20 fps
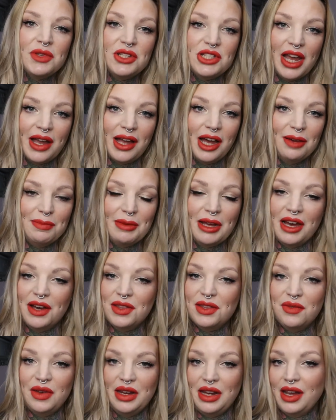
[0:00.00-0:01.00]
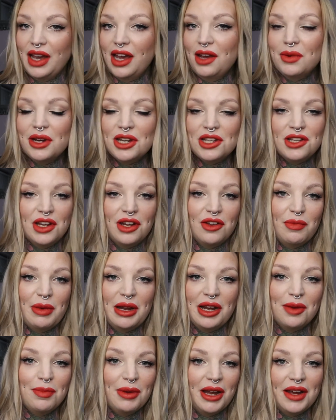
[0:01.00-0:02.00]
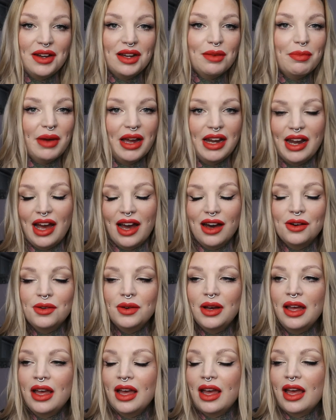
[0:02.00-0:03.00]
check out my other video, which should have been uploaded by now.